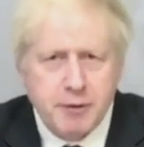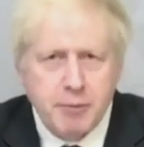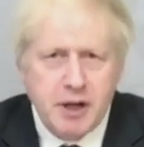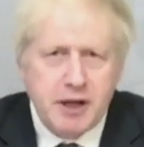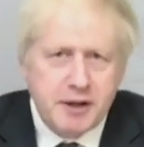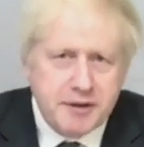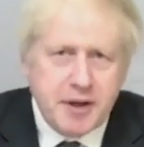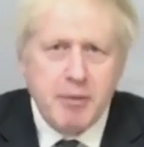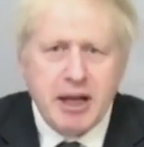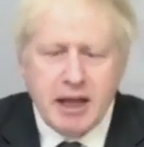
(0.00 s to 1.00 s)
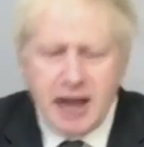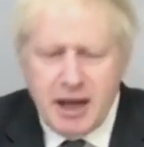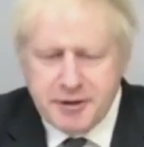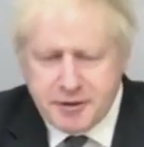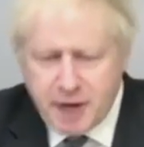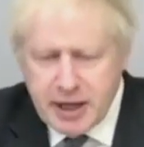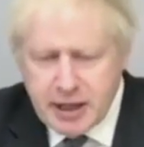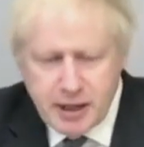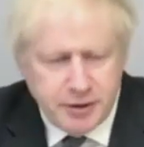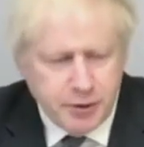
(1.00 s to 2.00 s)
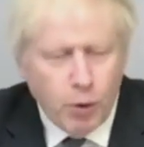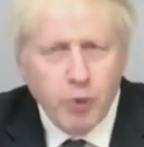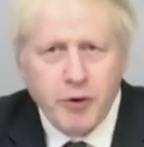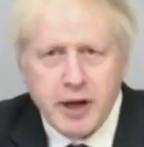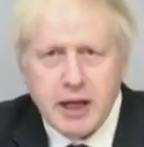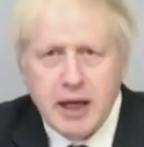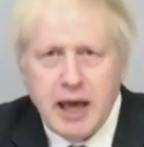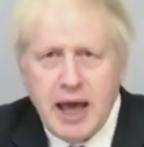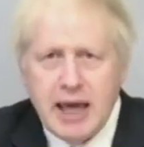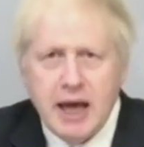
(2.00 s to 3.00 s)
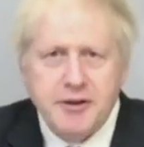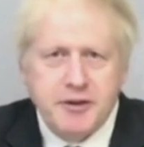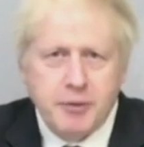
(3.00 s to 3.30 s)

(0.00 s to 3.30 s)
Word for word: from summoning an airstrike to ordering a, a,